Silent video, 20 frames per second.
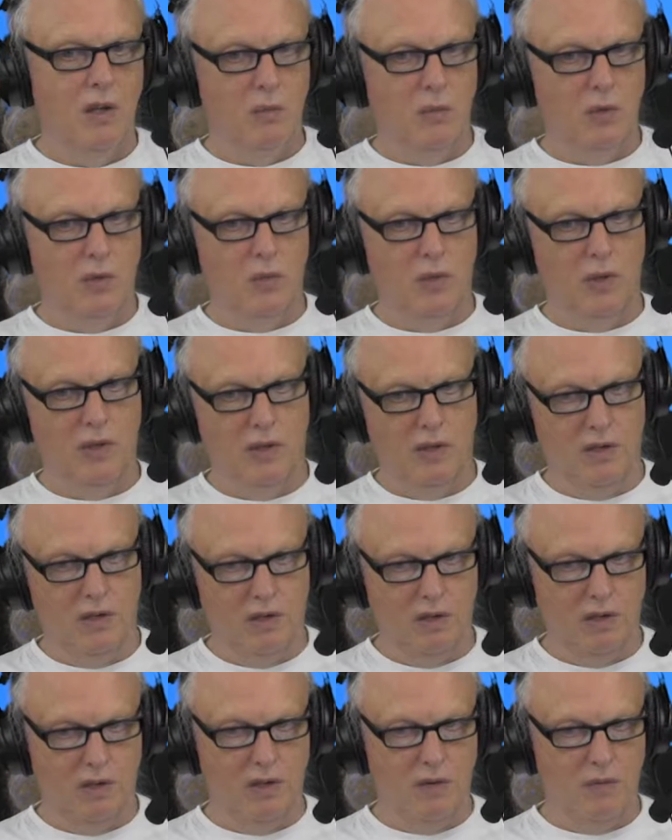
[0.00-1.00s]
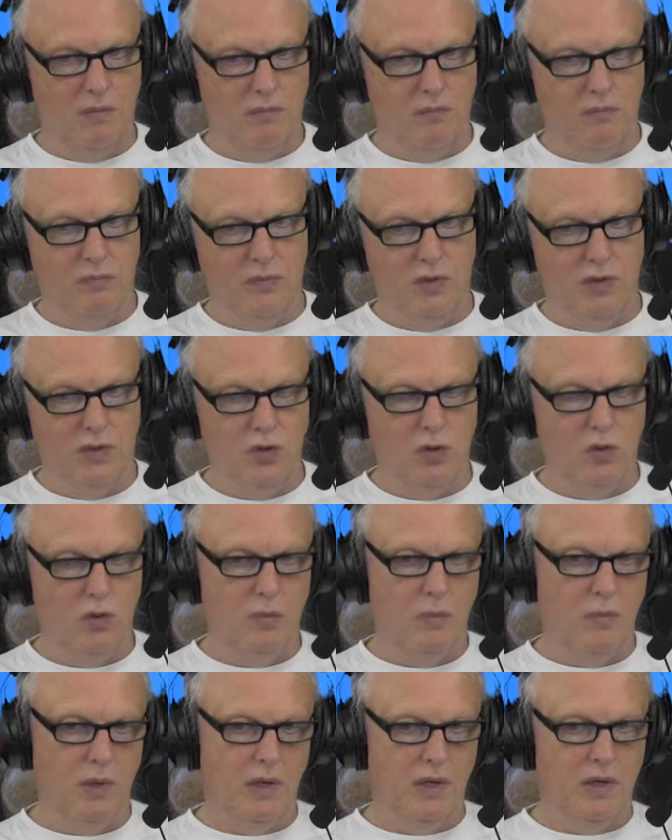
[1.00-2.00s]
between
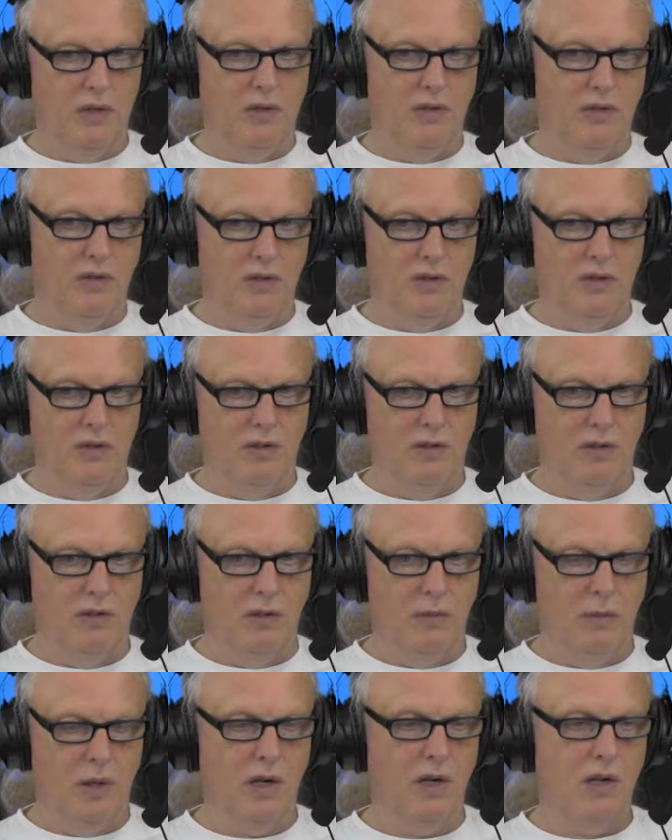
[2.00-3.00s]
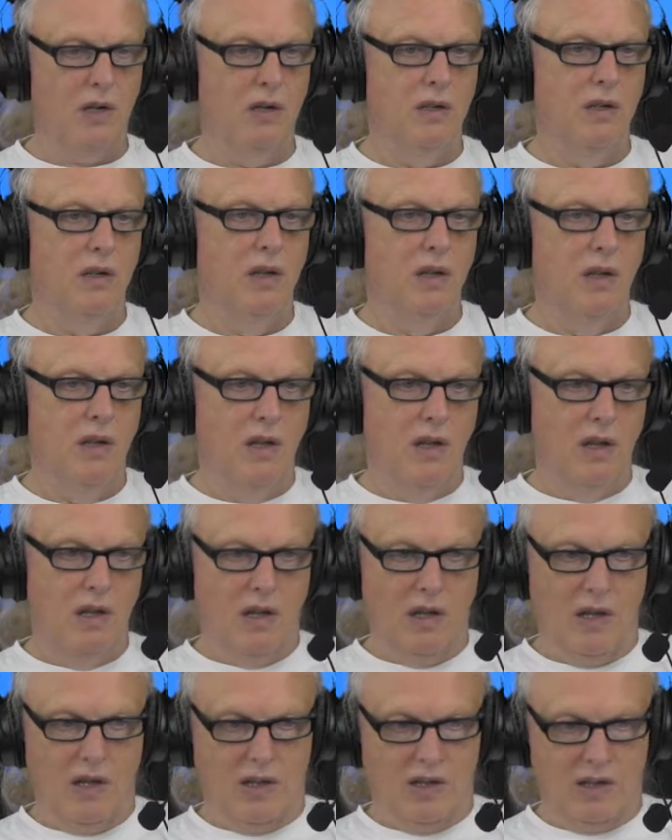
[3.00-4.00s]
Europe and America.
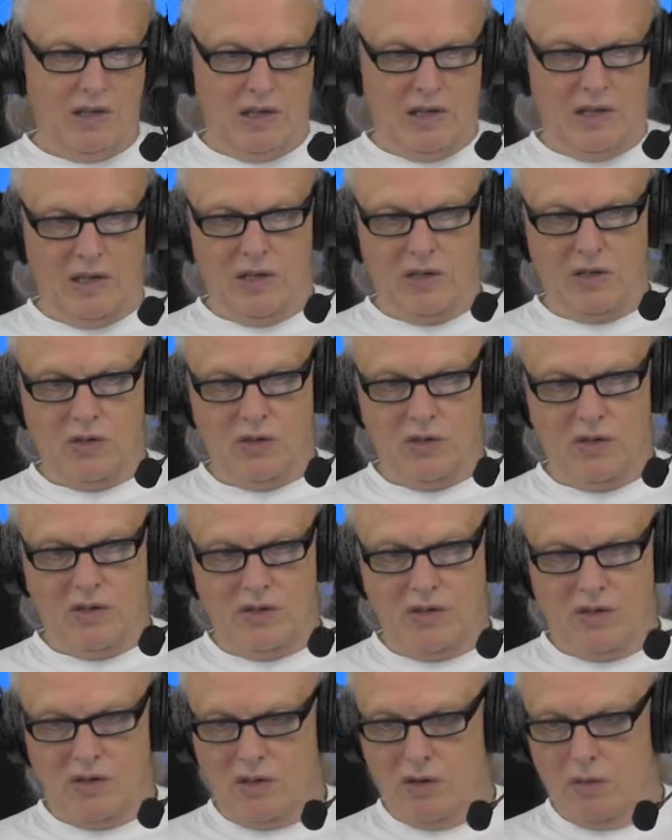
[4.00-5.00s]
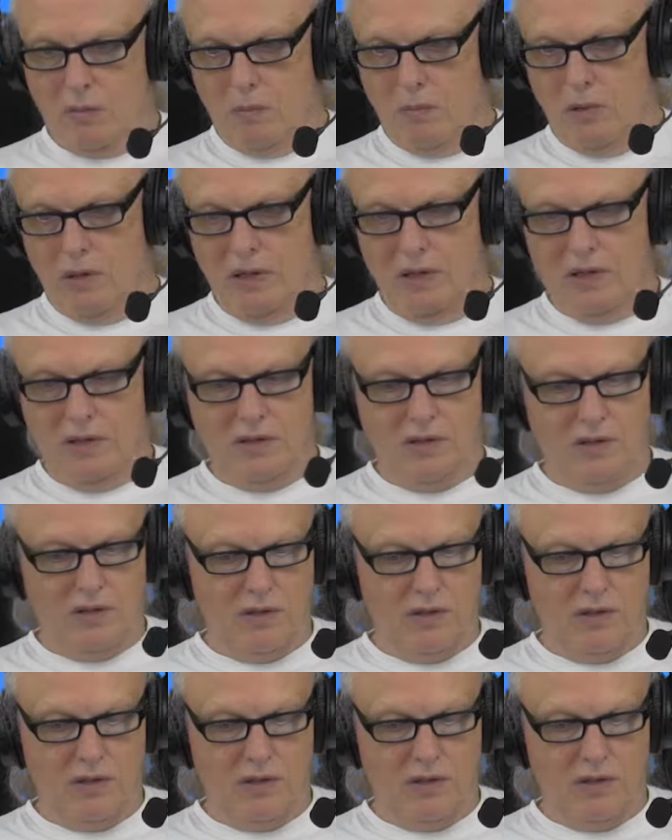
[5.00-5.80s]
So this is a complete